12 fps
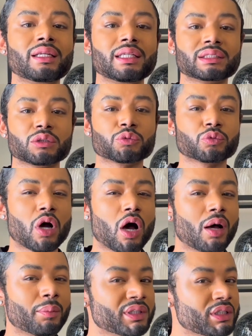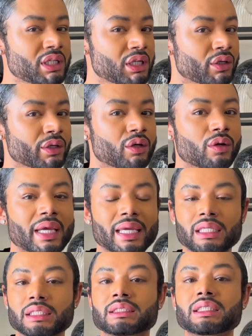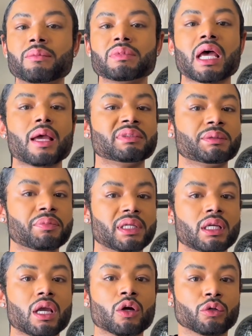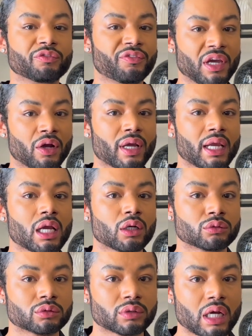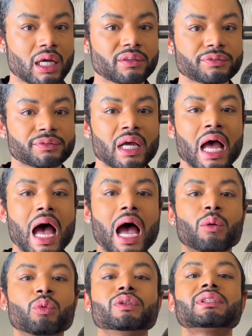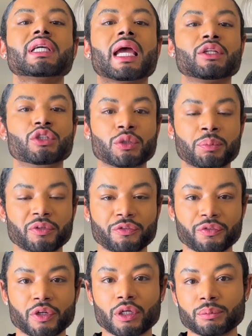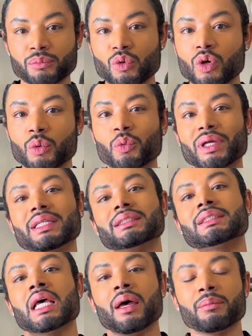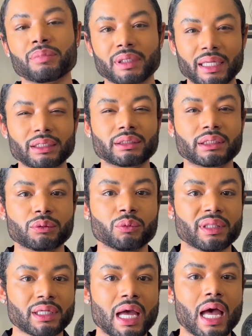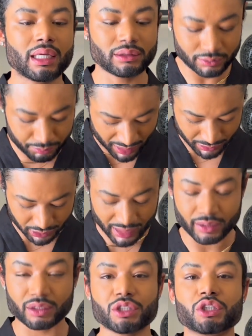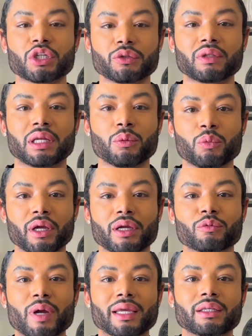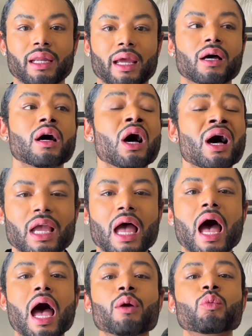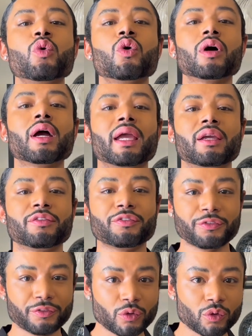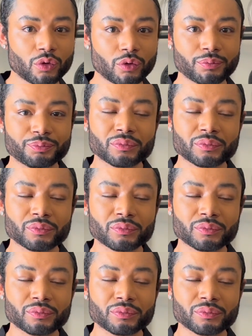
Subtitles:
is a raw material. It can sometimes be very rough. I will say I do prefer it more when it's blended with cotton, much like this shirt that I'm wearing right now. I wore a full